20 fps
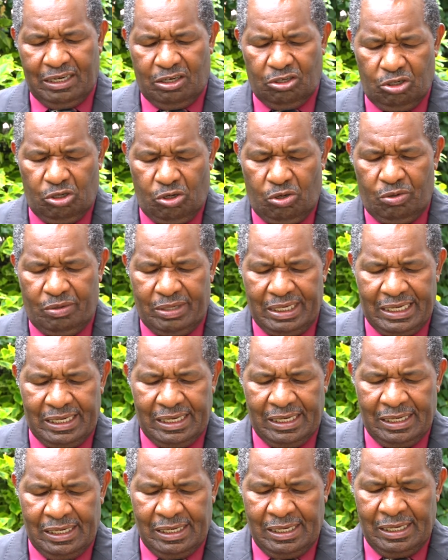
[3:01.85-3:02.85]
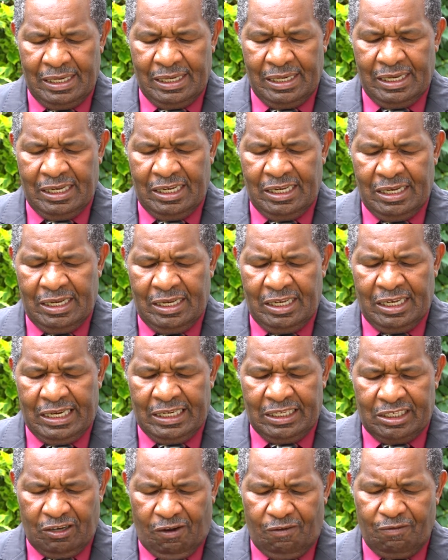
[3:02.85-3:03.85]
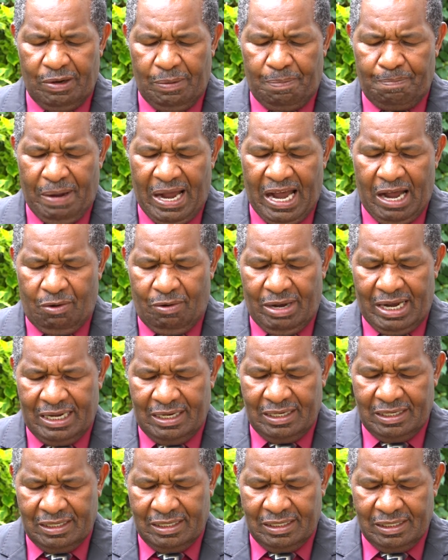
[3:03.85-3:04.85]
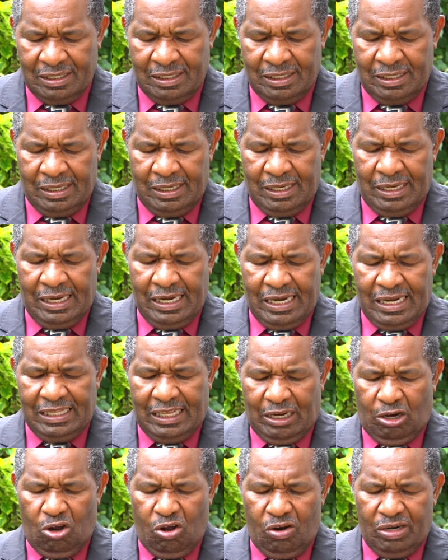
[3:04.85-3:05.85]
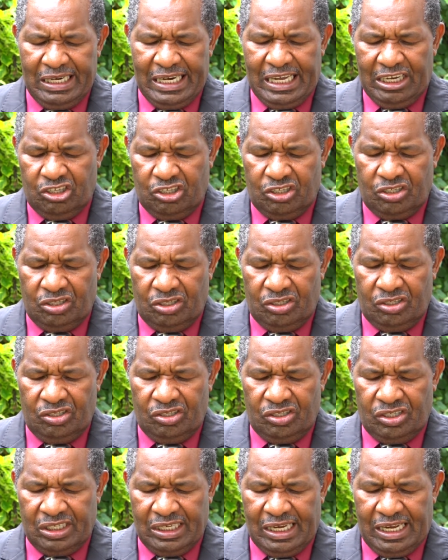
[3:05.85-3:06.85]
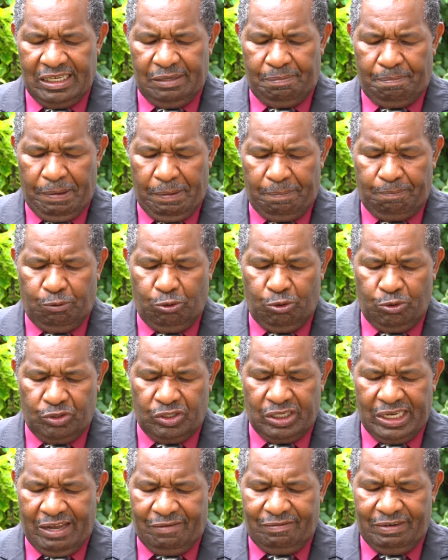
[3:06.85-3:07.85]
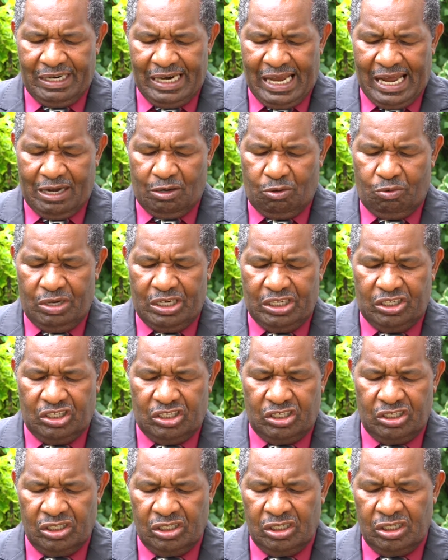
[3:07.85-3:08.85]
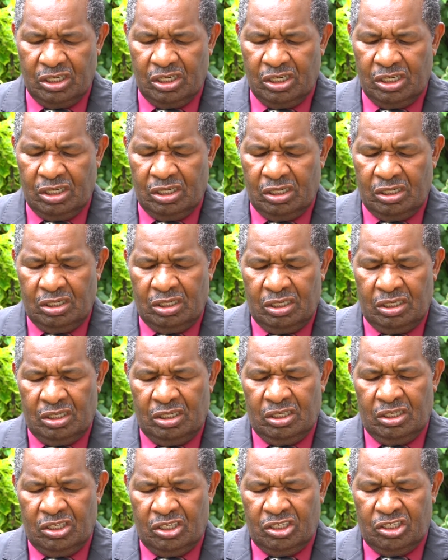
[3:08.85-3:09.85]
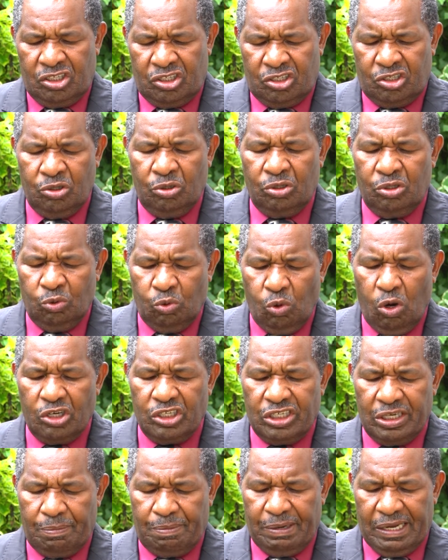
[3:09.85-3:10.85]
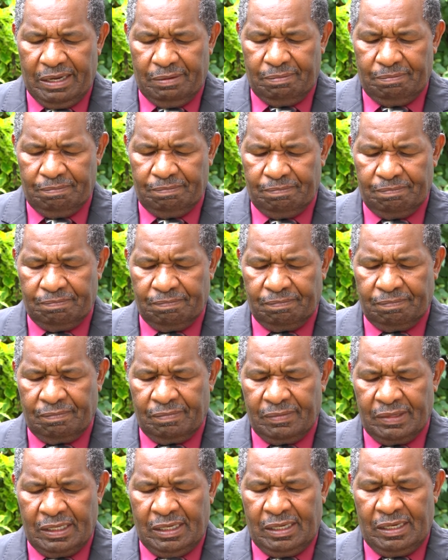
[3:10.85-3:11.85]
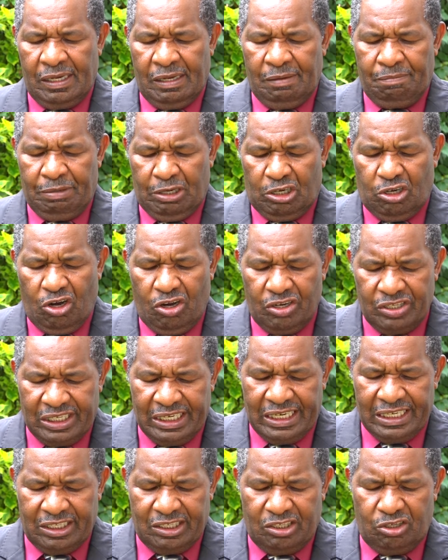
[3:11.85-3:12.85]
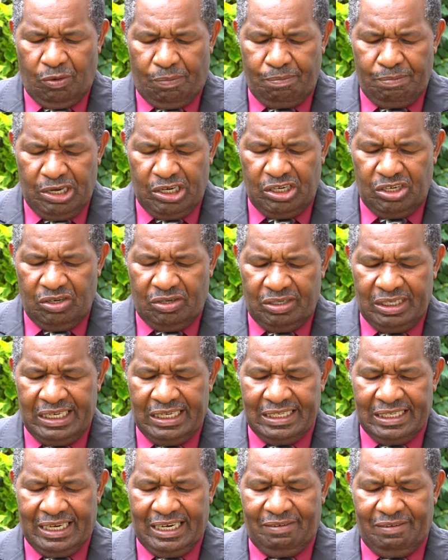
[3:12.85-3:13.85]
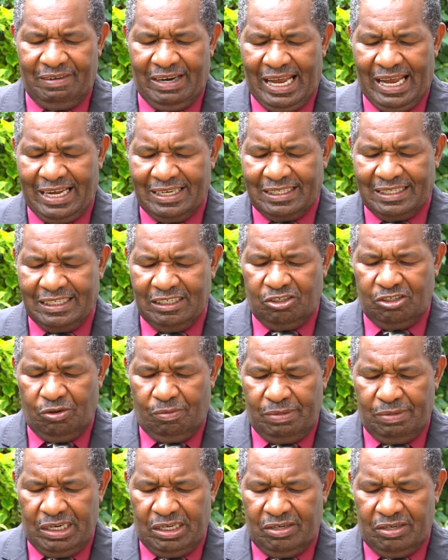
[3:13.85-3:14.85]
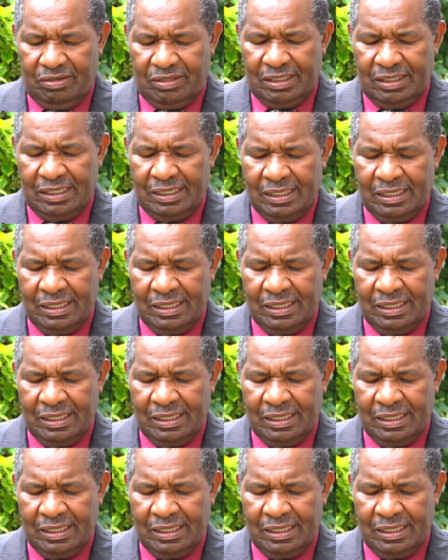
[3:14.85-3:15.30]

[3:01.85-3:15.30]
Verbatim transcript: glory, and sovereign power, and that all nations and peoples, every language, should worship him because his dominion is an everlasting dominion